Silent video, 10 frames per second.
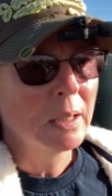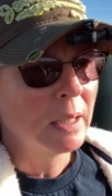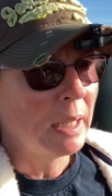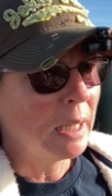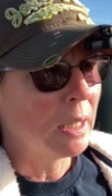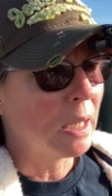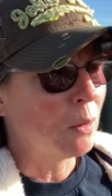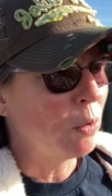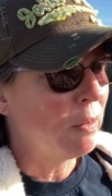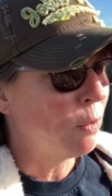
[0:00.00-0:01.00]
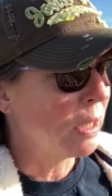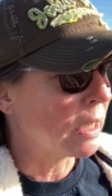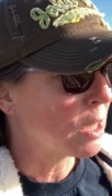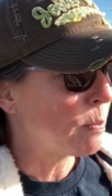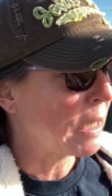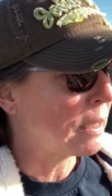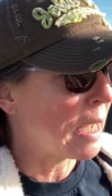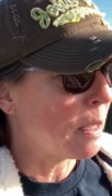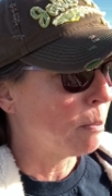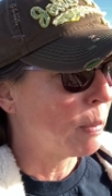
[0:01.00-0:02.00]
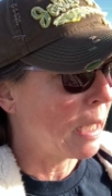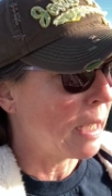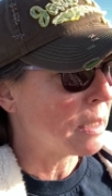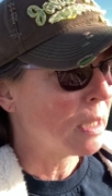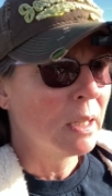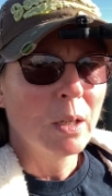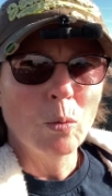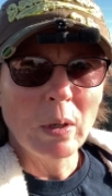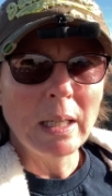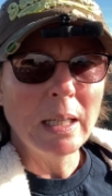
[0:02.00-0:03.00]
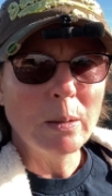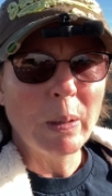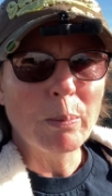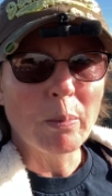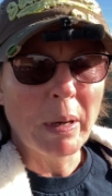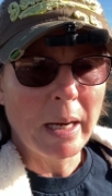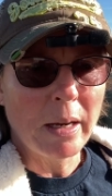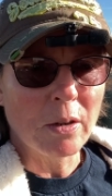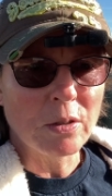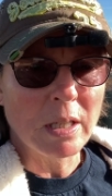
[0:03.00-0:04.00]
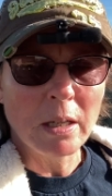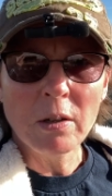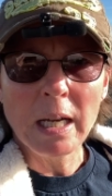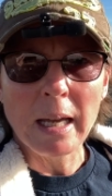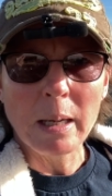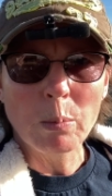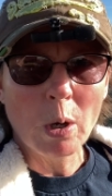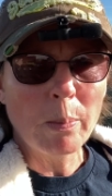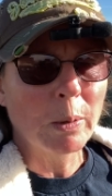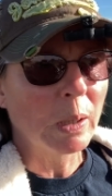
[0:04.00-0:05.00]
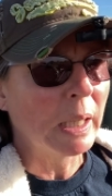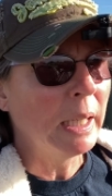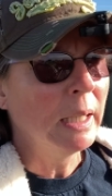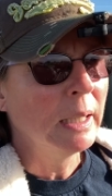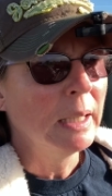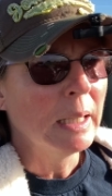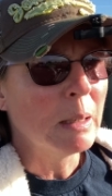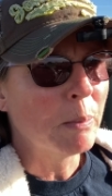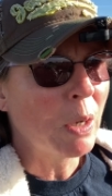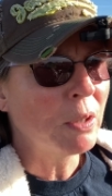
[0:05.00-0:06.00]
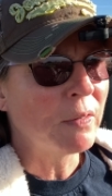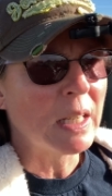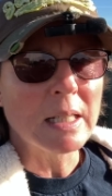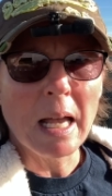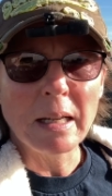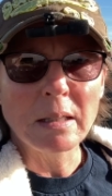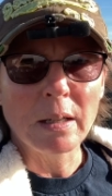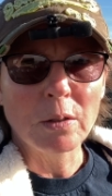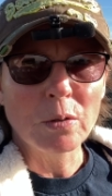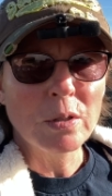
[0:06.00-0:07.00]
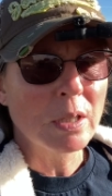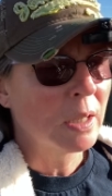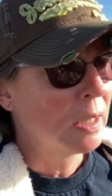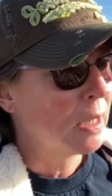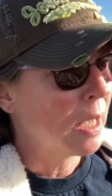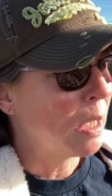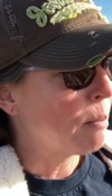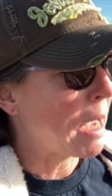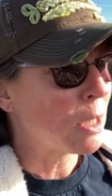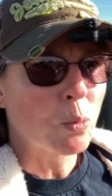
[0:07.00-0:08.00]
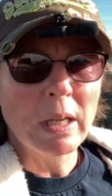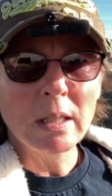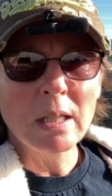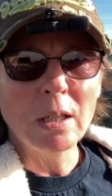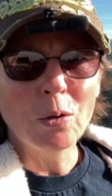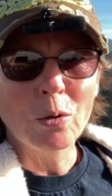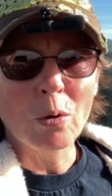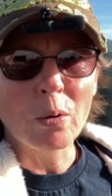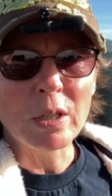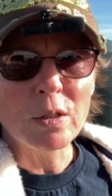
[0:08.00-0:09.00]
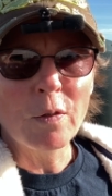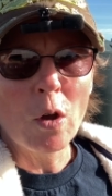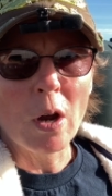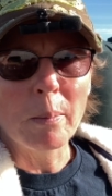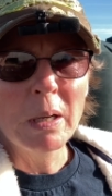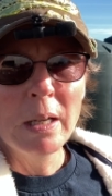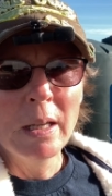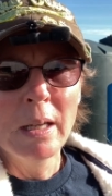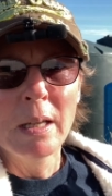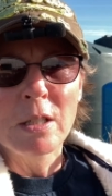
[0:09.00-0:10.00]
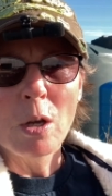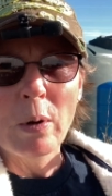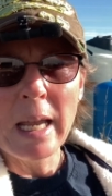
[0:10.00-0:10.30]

and uh, we fully expect that. But we need to be prepared to irrigate properly in both of these high tunnels um, as we continue to grow this farm. So we